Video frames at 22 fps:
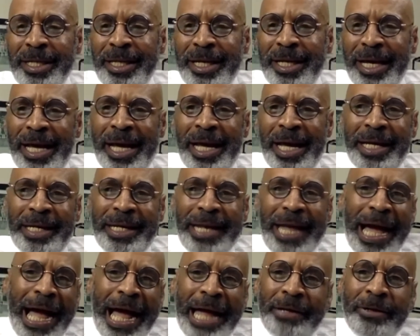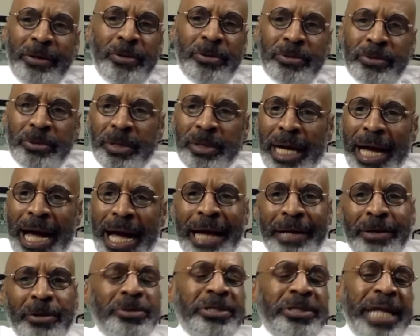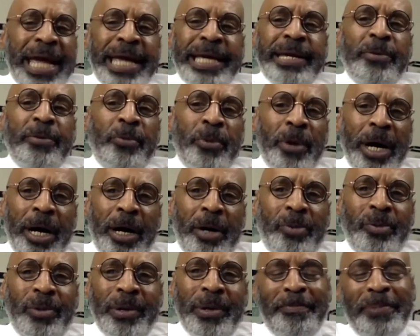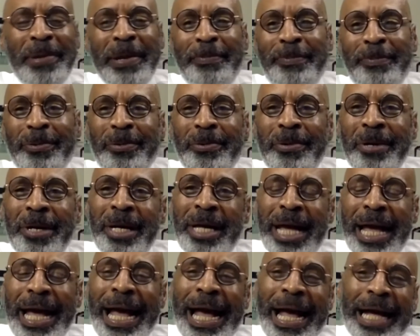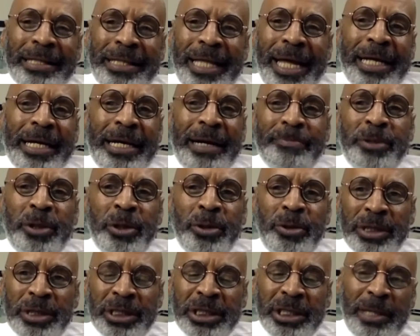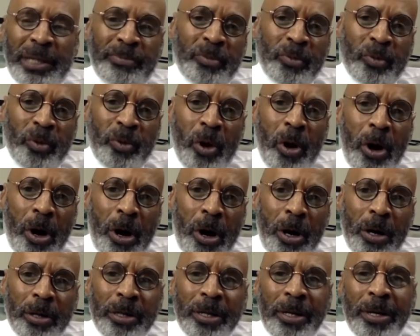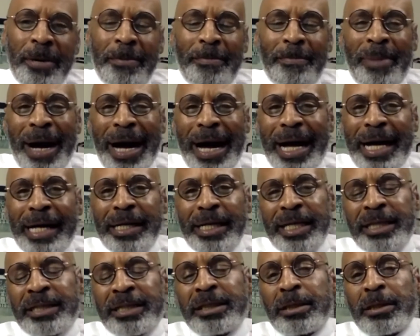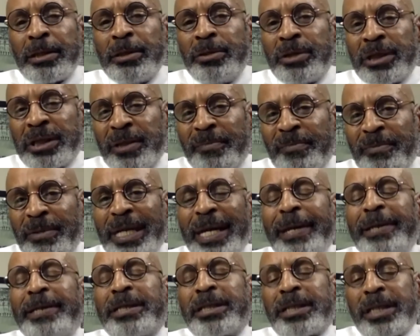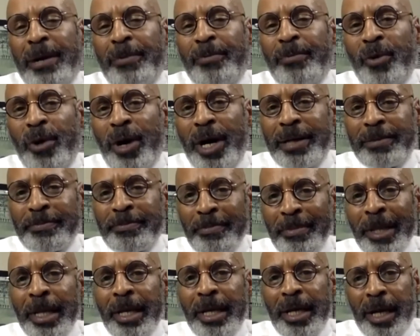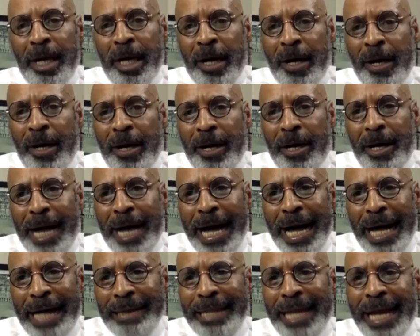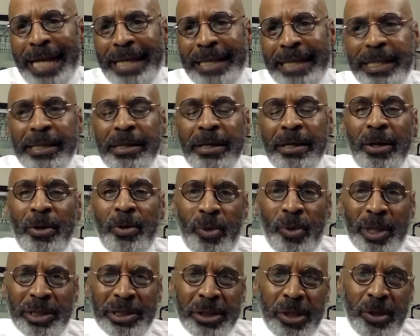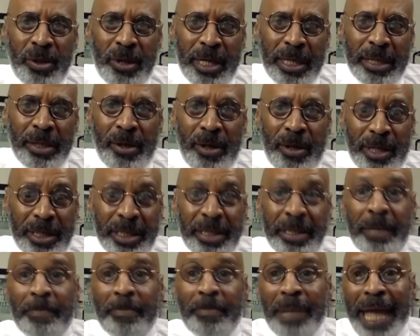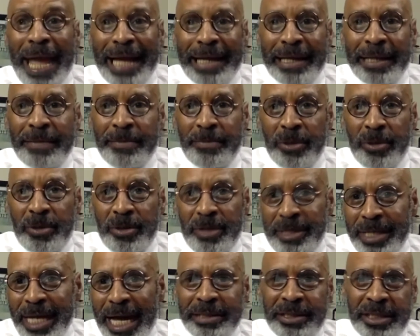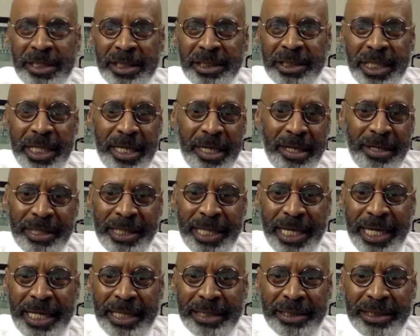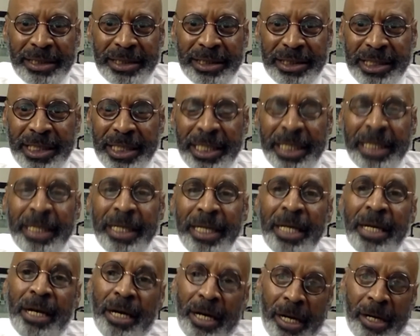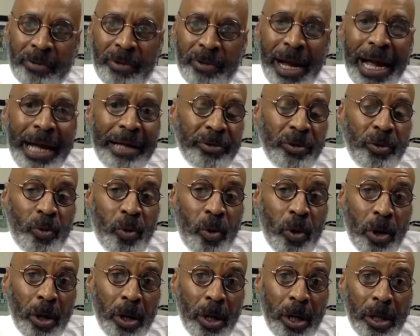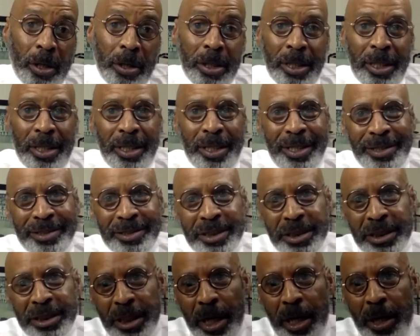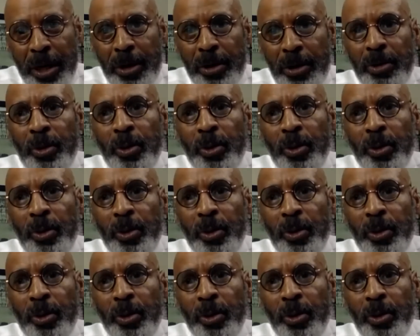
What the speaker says: And right. I don't take it well when people act like I'm doing something wrong by exclusively somewhat highlighting what's going on in the Black community, not just here in Kansas City, around the world. And so sure.